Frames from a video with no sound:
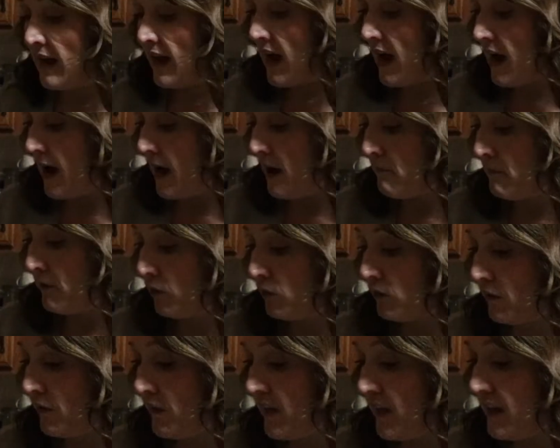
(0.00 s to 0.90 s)
The
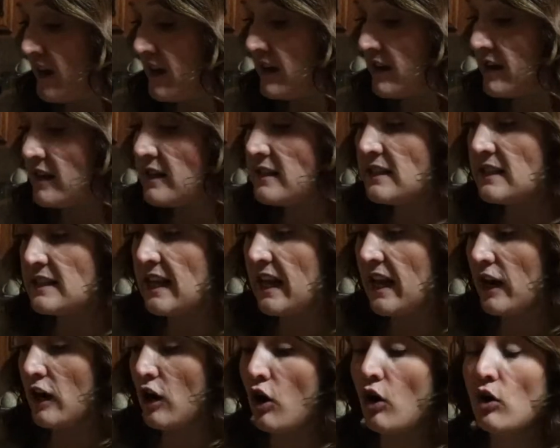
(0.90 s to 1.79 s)
only thing is
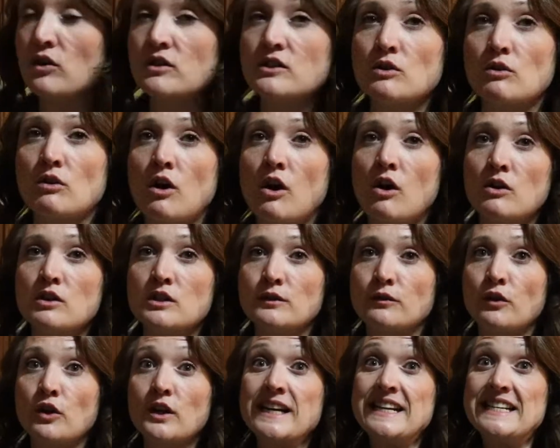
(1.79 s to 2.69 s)
that it also calls
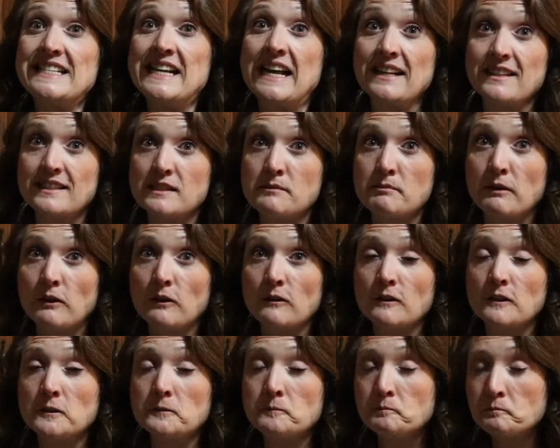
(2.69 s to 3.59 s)
for condensed
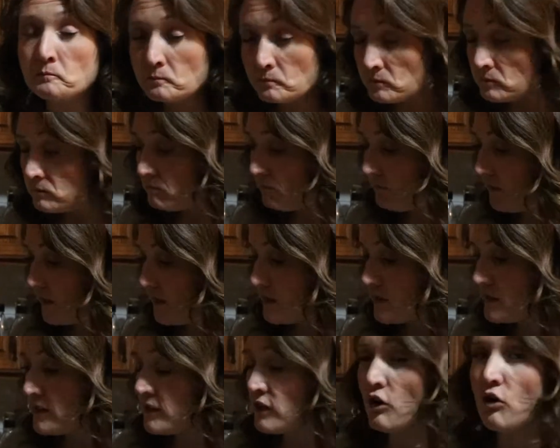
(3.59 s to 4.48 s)
milk.
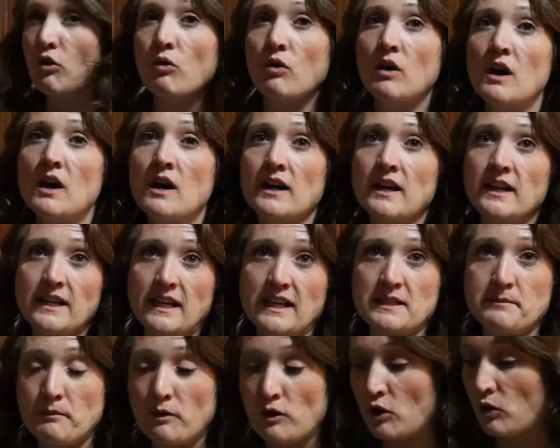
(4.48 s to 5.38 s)
So
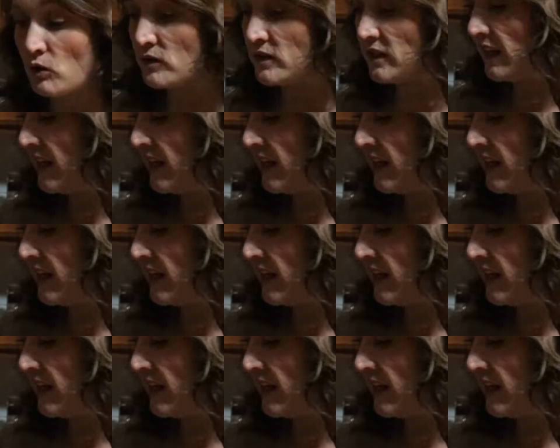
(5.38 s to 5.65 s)
condensed milk goes